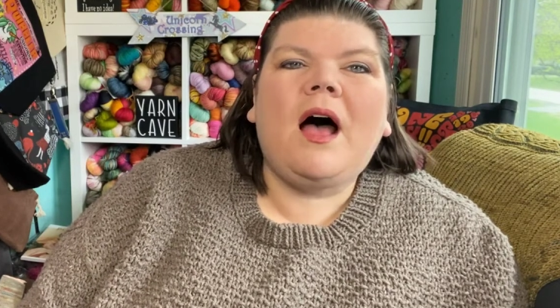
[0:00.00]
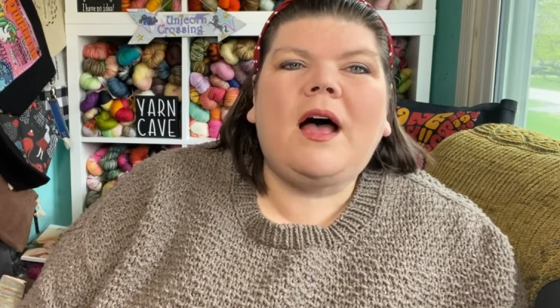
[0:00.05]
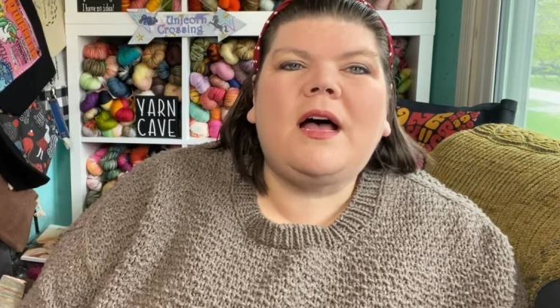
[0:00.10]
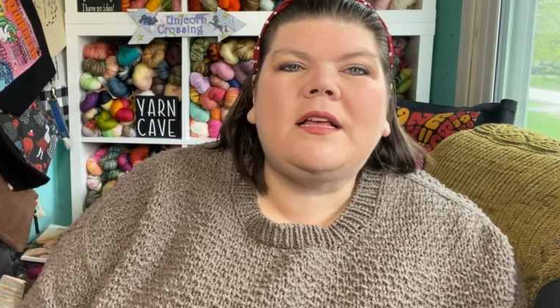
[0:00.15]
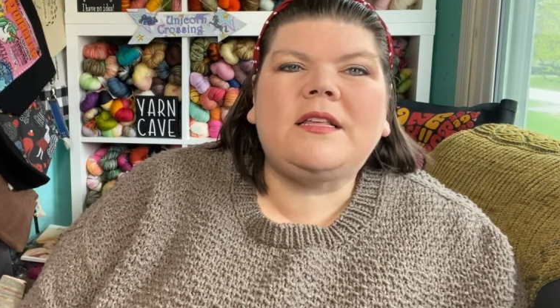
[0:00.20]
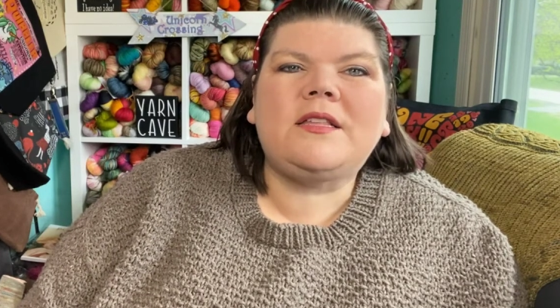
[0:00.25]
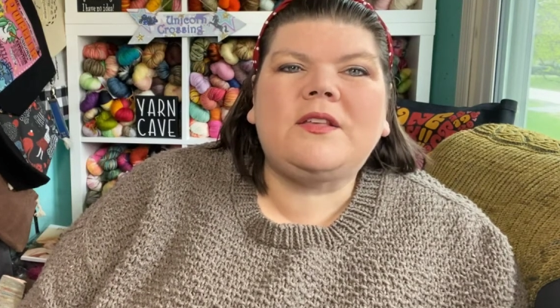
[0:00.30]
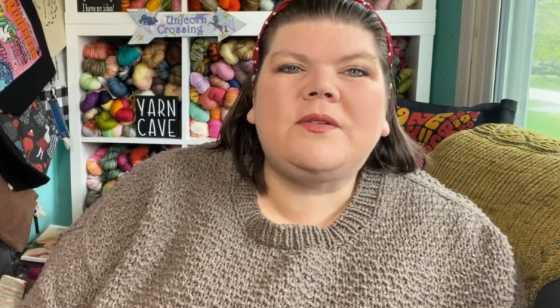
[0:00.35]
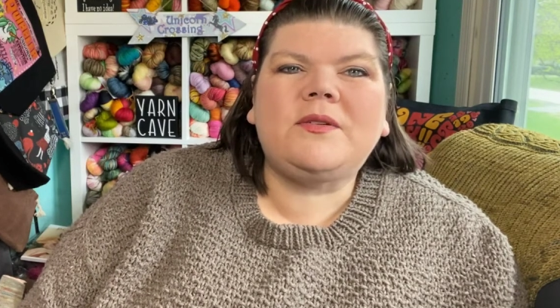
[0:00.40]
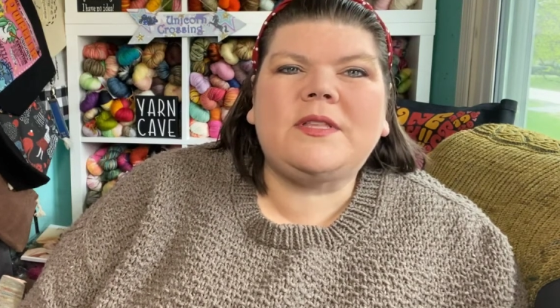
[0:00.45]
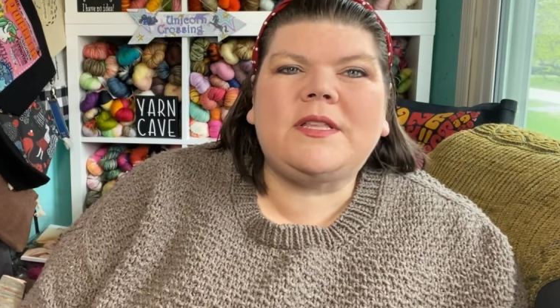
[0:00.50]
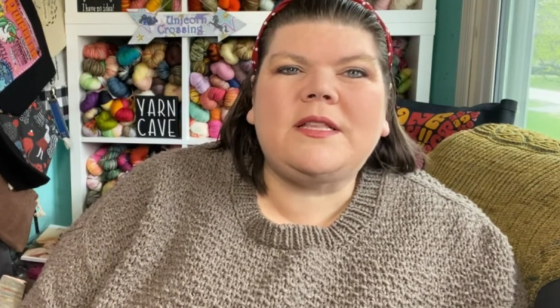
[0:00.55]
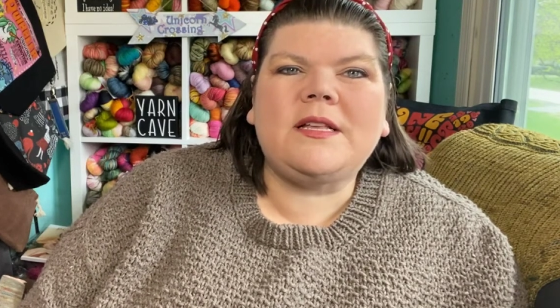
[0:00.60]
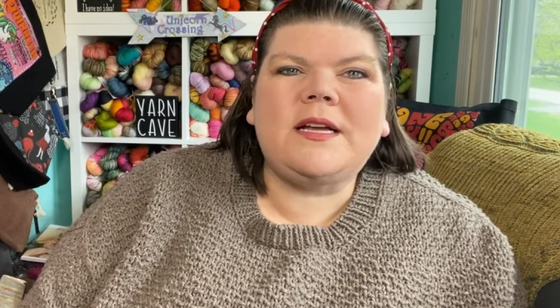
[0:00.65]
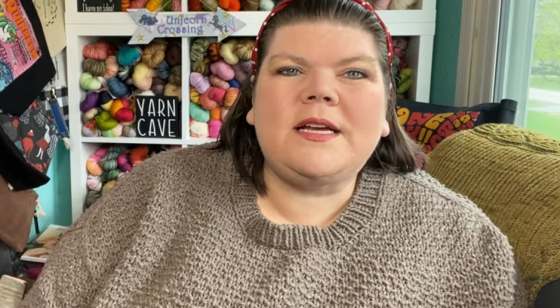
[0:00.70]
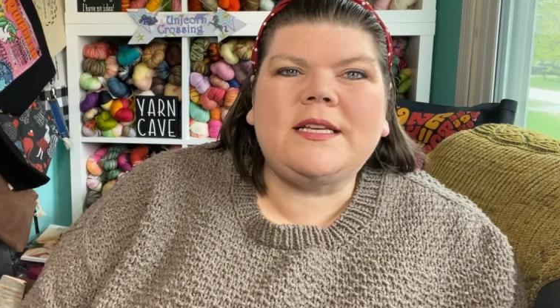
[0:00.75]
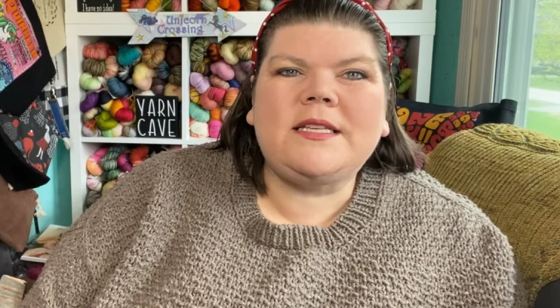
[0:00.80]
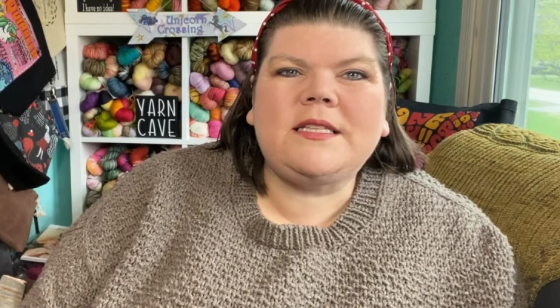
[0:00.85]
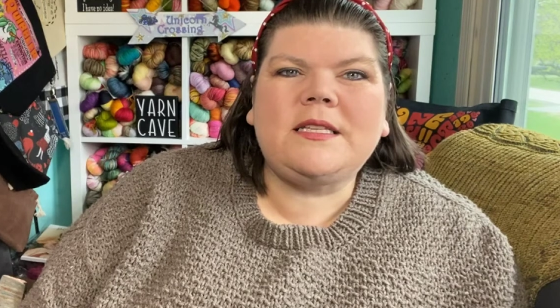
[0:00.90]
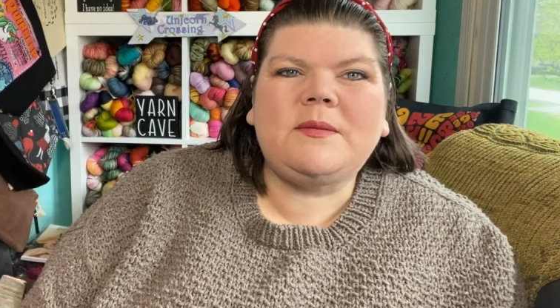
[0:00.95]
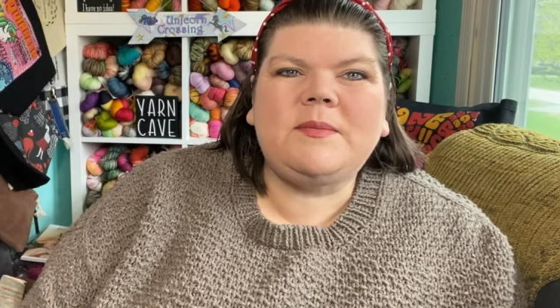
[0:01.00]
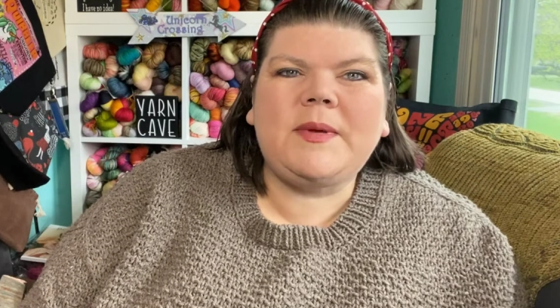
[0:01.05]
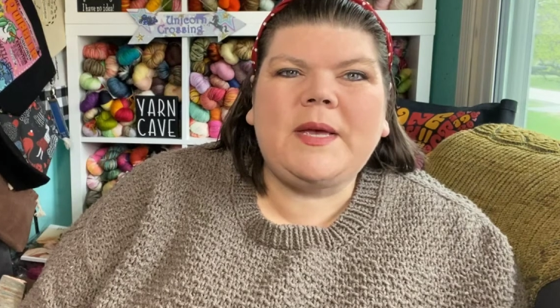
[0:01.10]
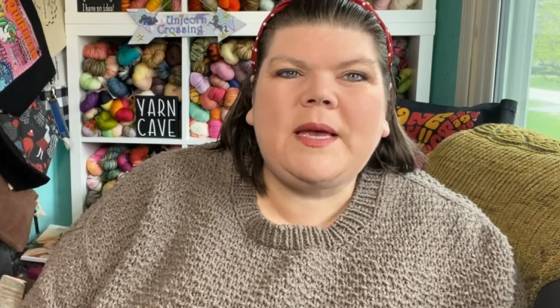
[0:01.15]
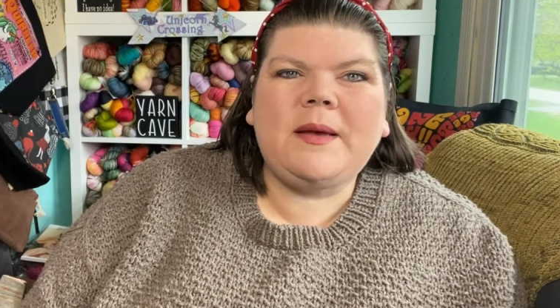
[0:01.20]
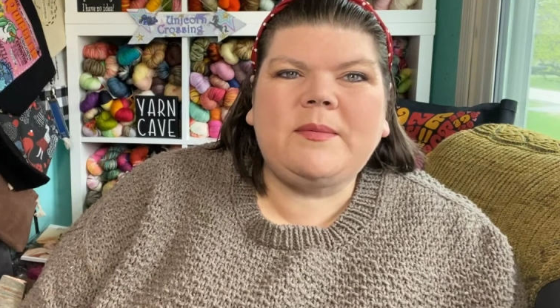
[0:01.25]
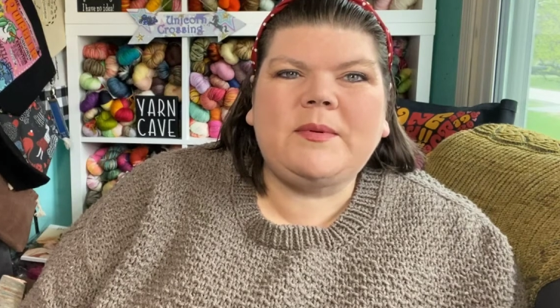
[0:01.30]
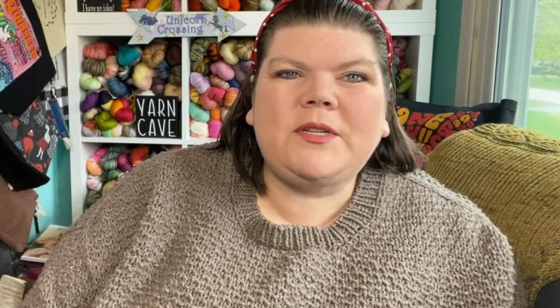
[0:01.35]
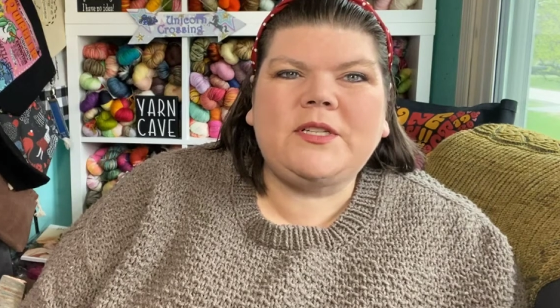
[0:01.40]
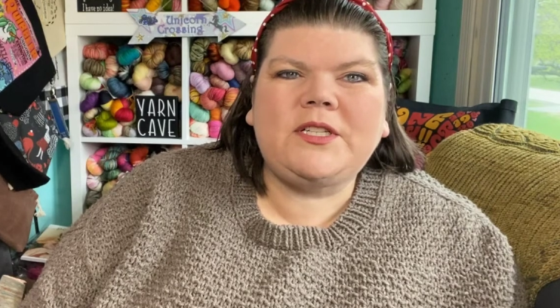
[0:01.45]
So it's nice to be
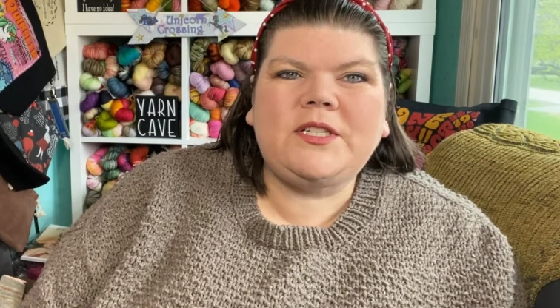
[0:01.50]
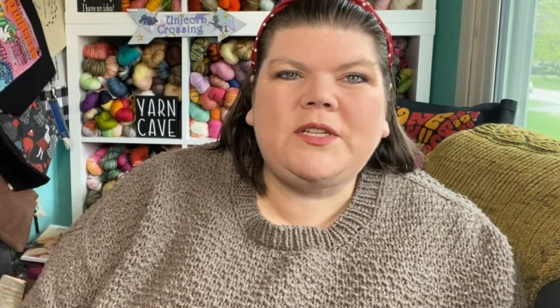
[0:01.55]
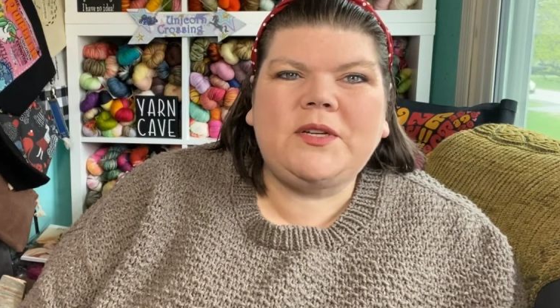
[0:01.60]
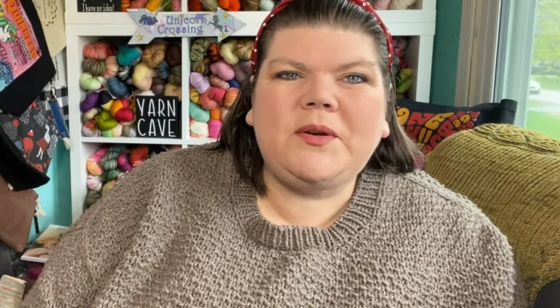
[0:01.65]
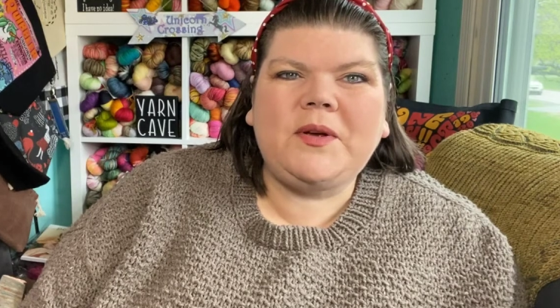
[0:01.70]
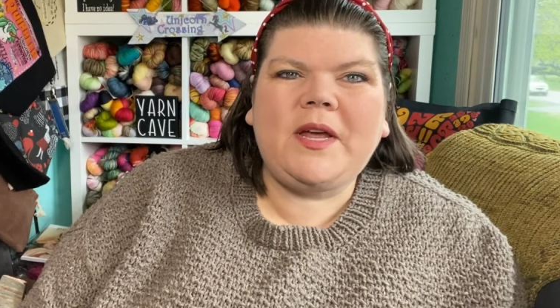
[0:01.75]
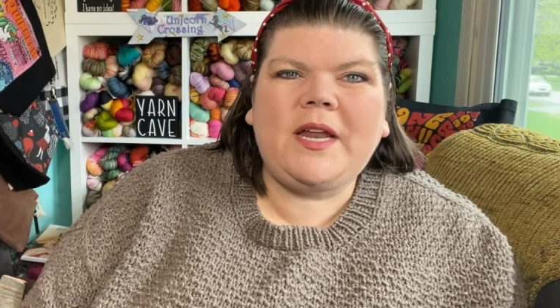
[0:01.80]
able to